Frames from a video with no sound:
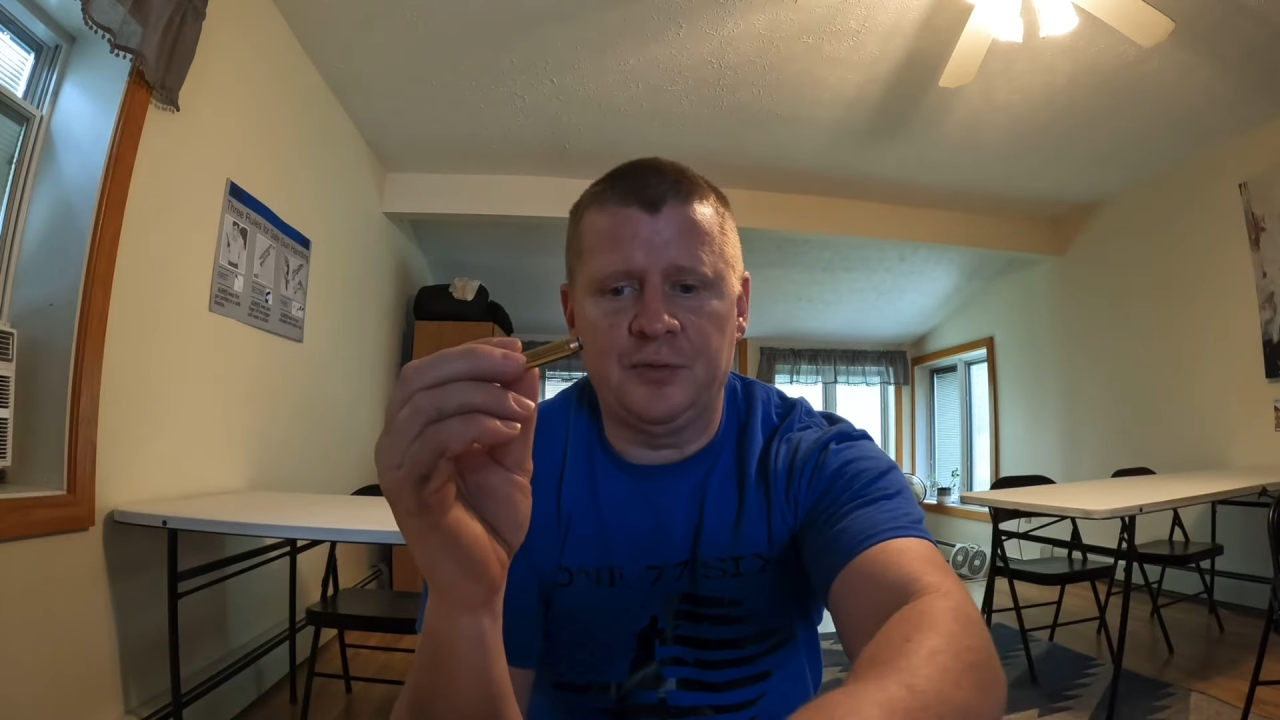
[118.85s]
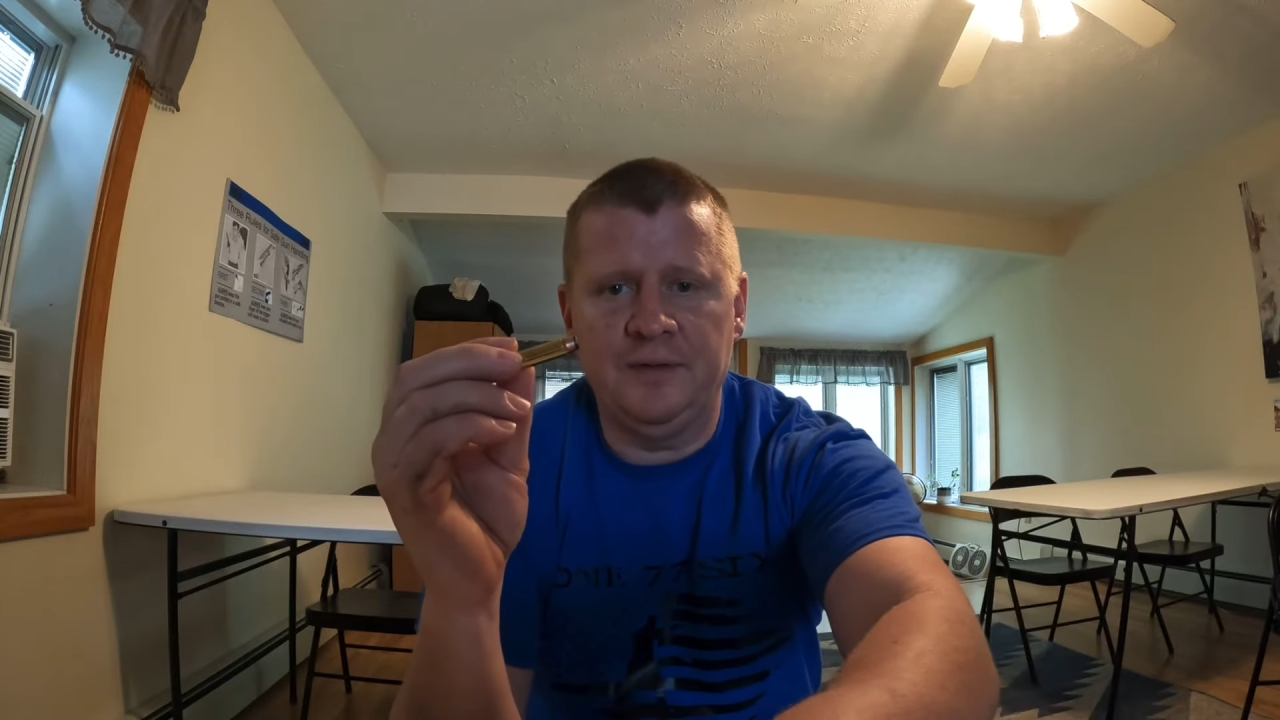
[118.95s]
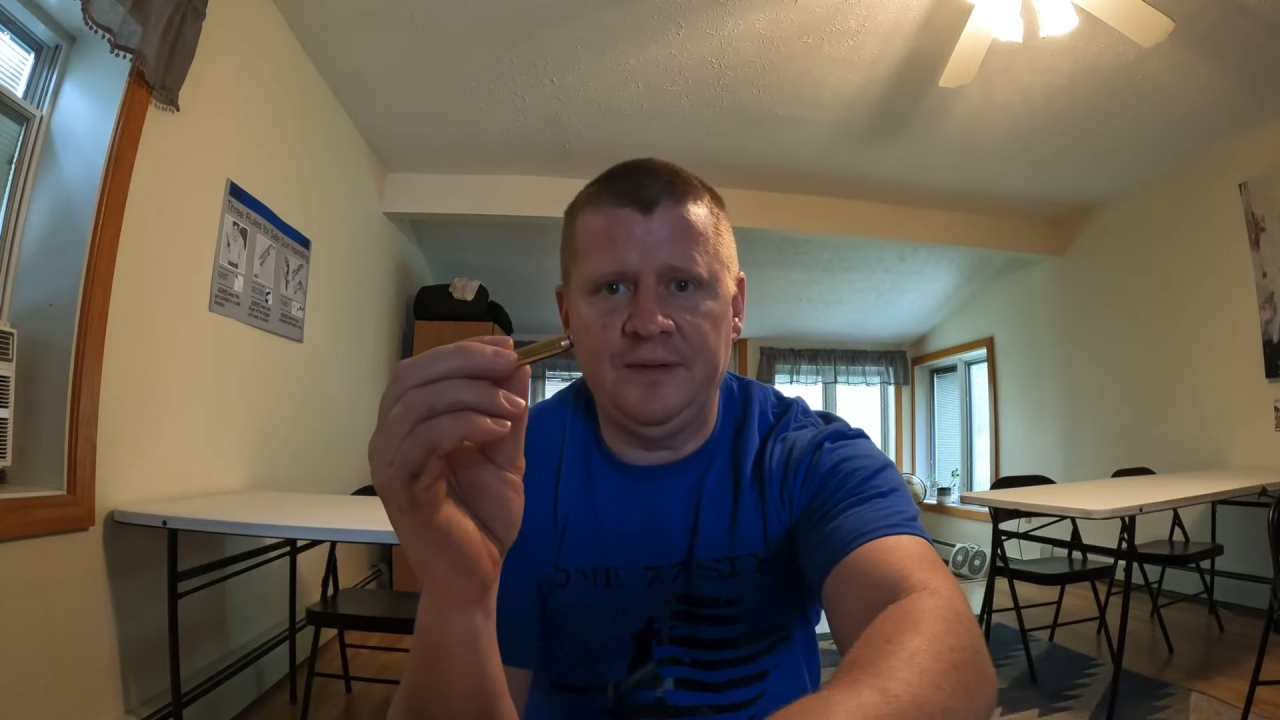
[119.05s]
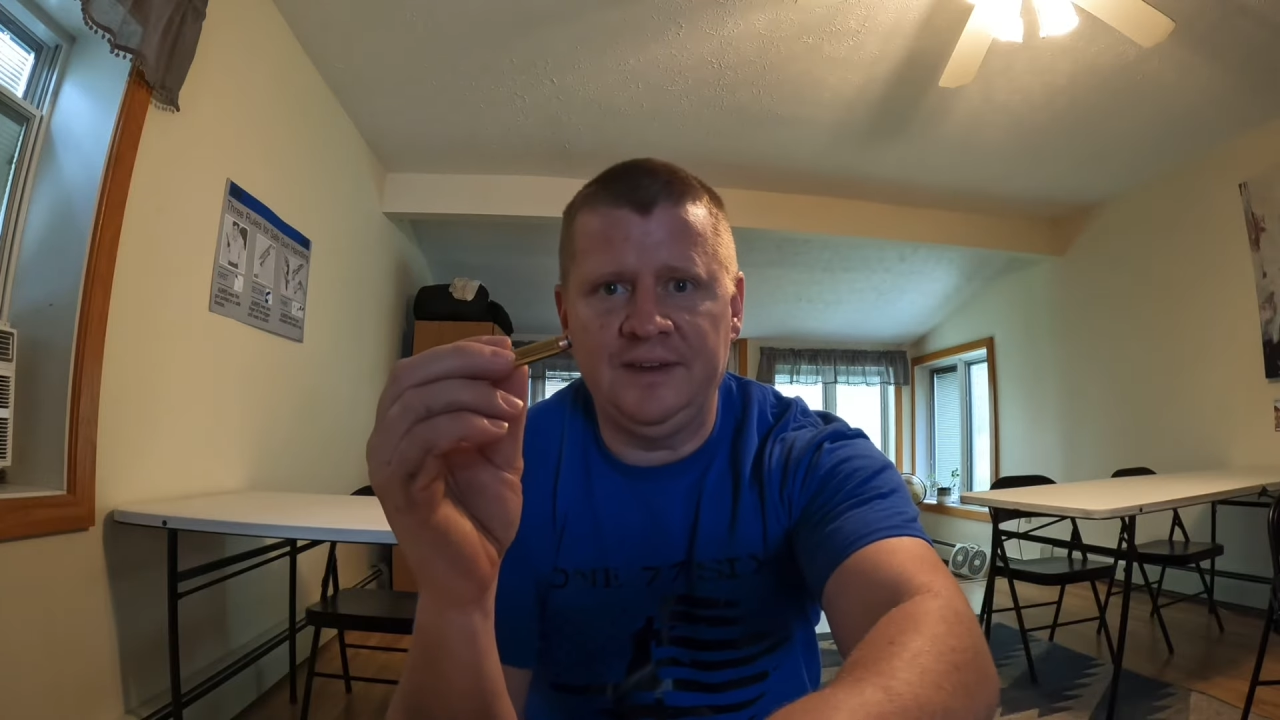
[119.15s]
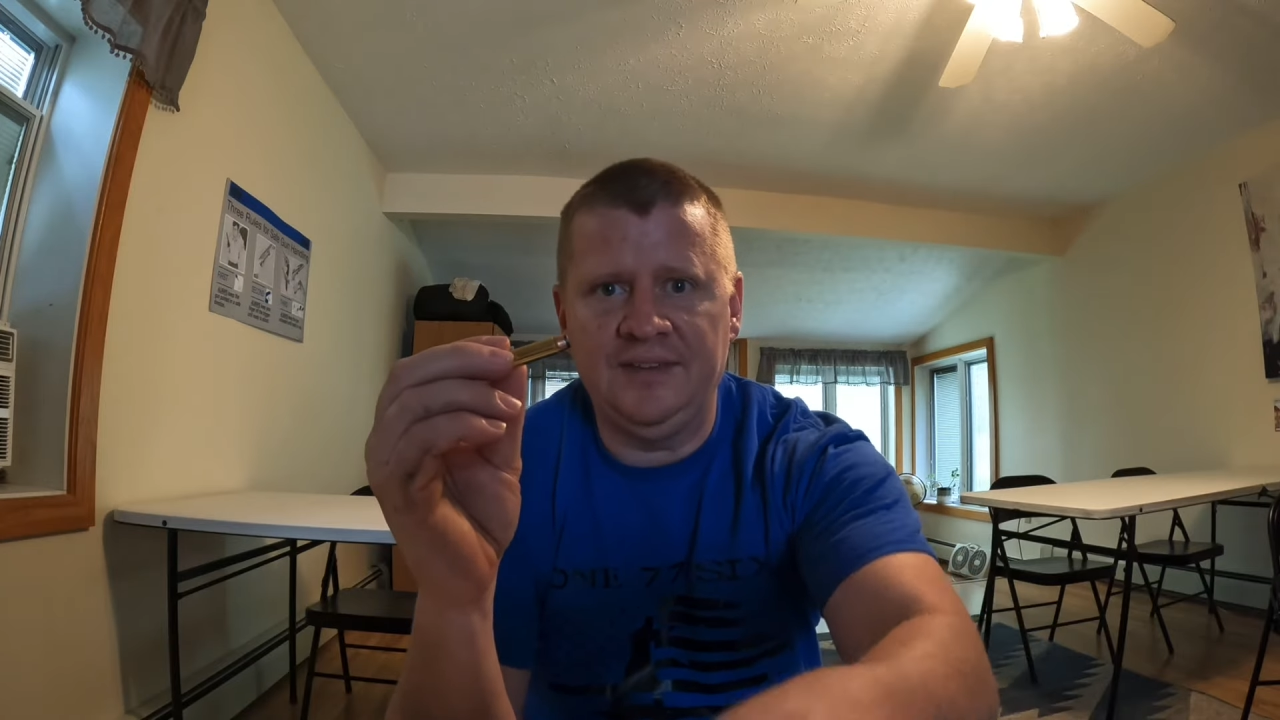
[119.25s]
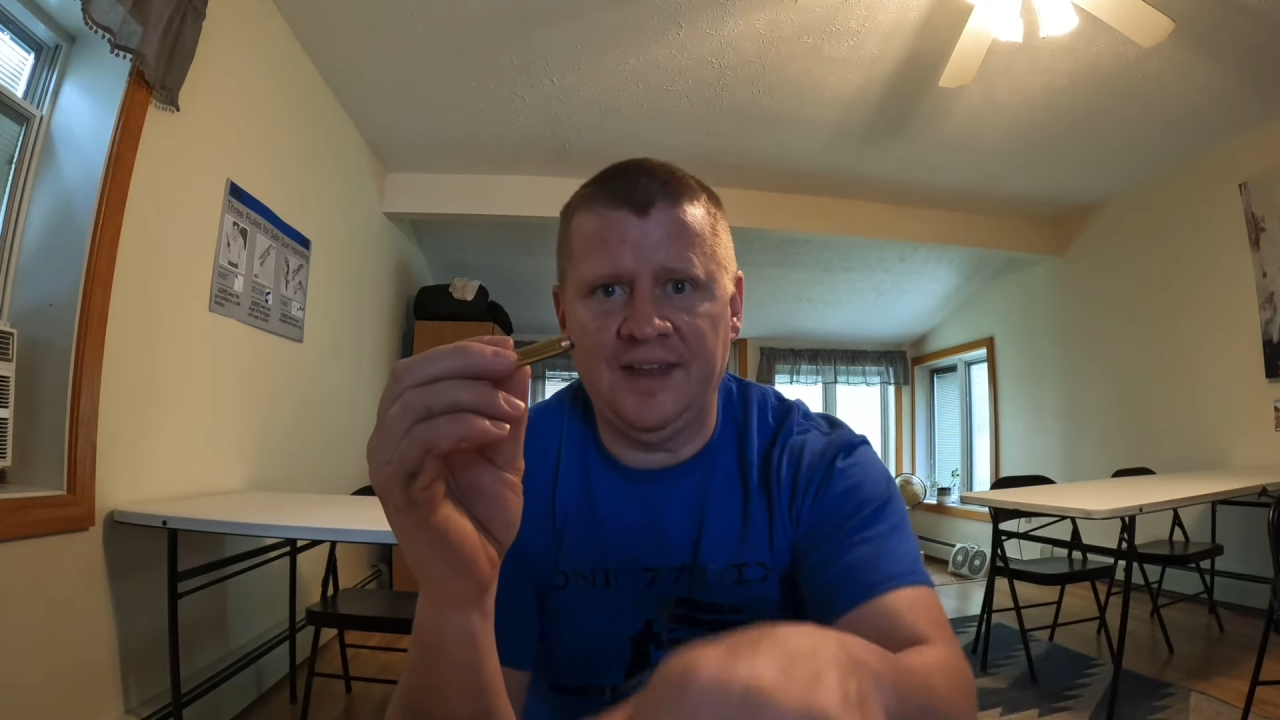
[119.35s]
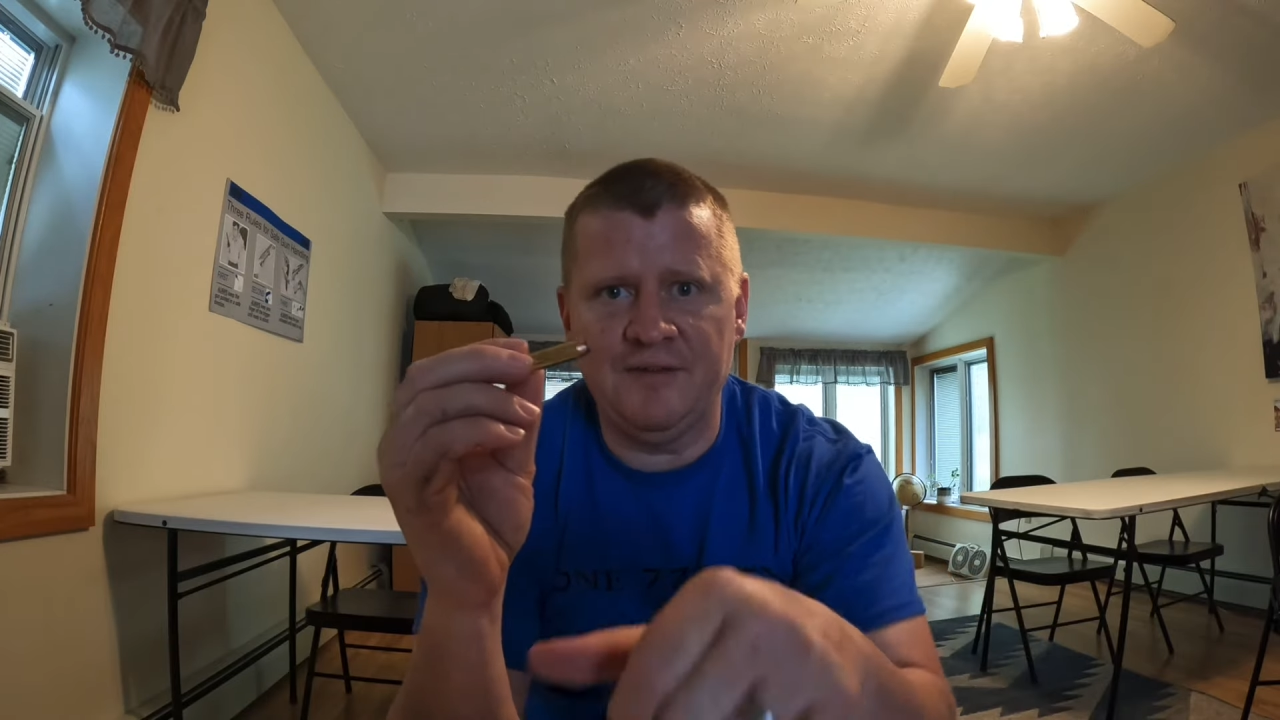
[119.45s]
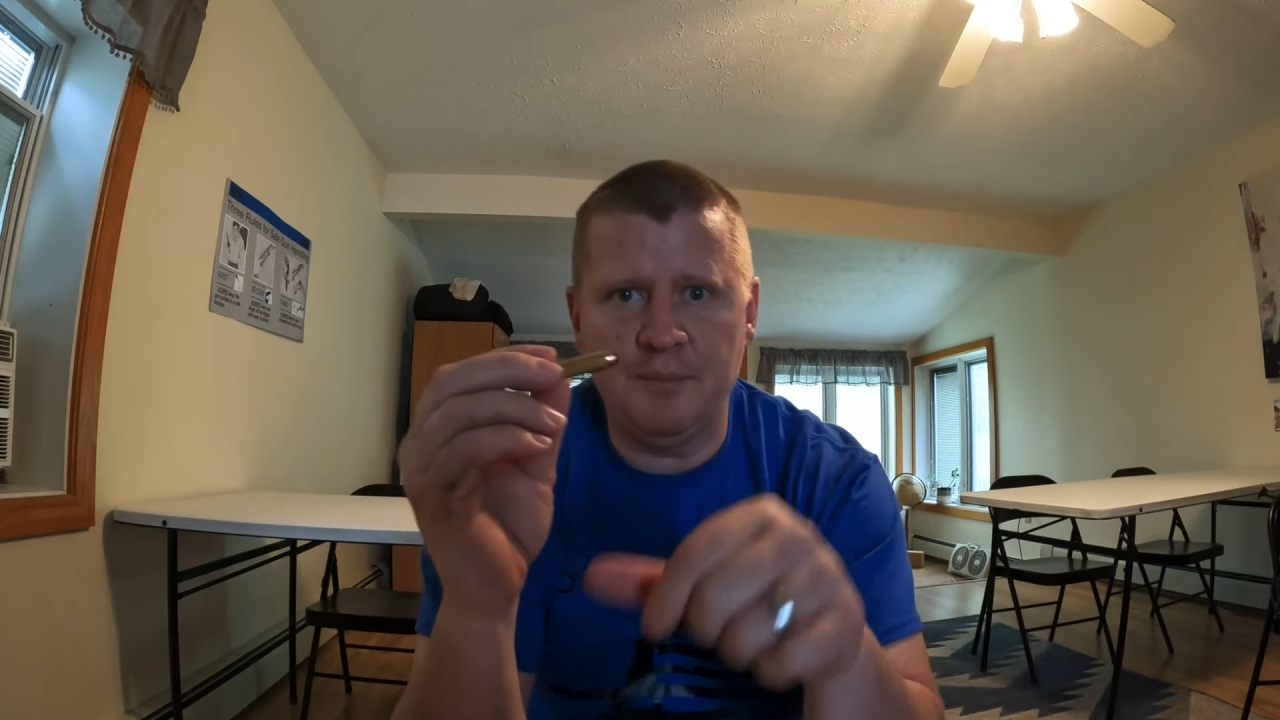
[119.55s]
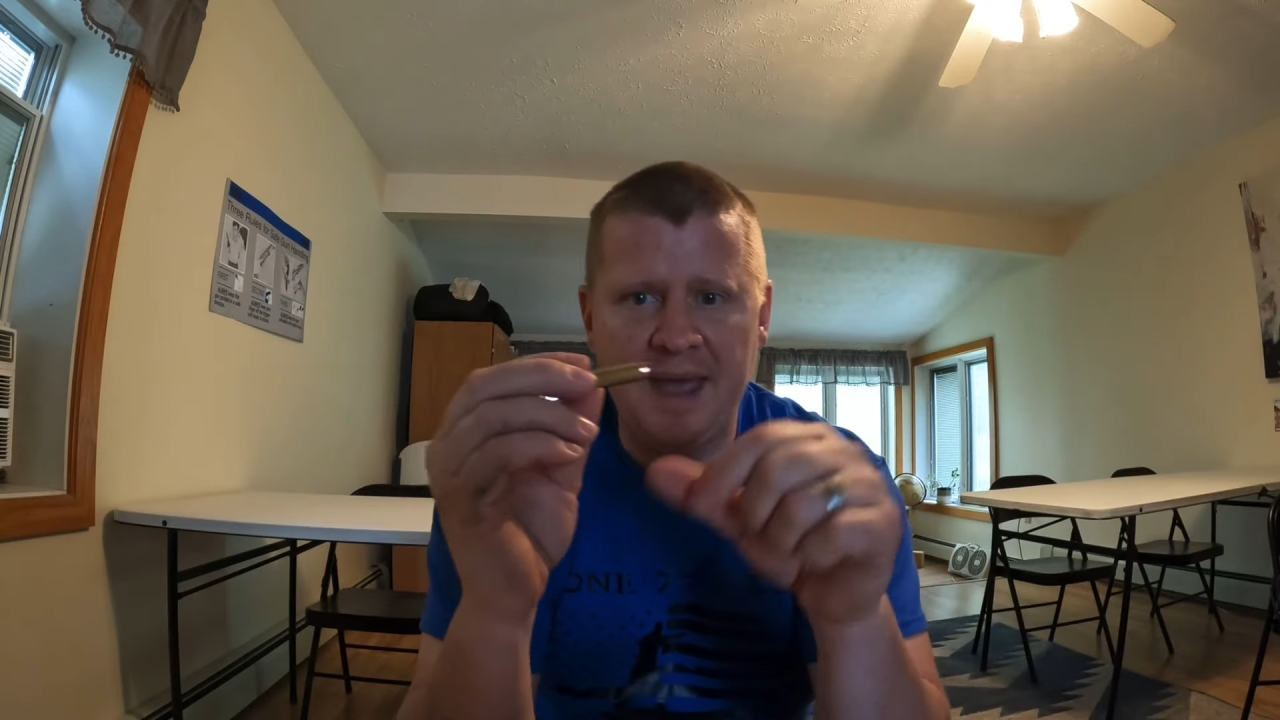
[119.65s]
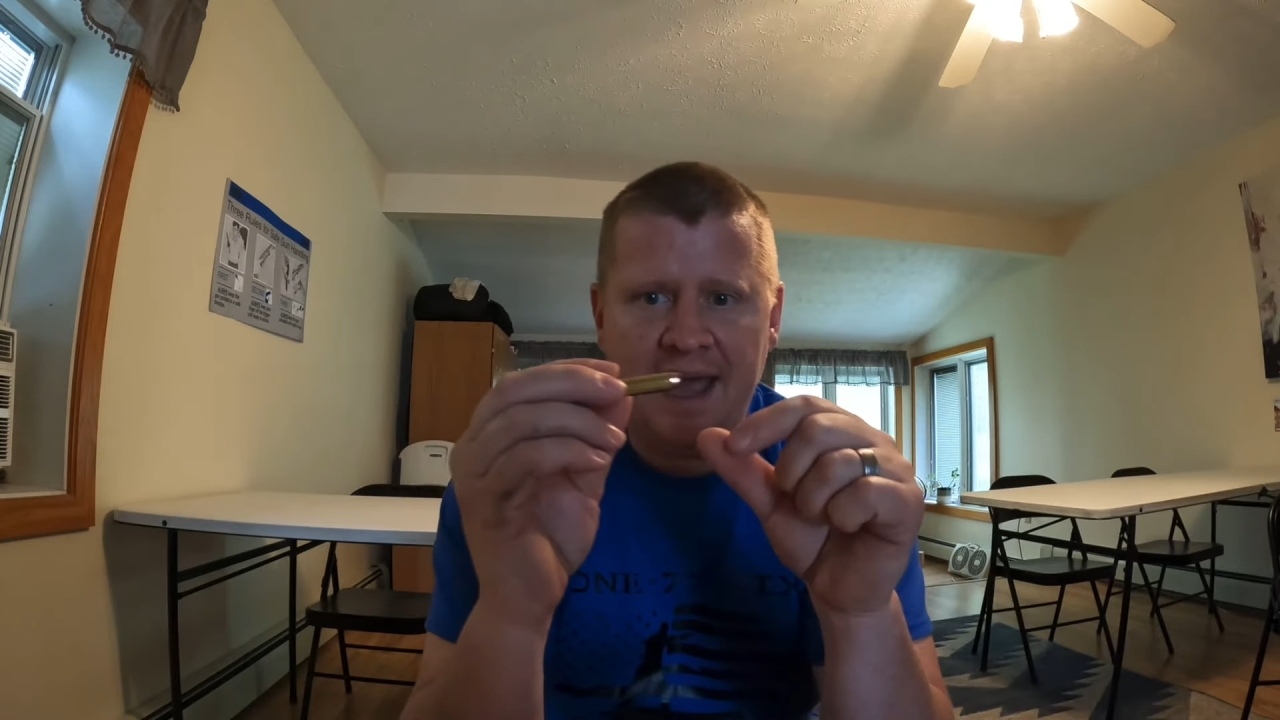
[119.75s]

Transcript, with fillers: 357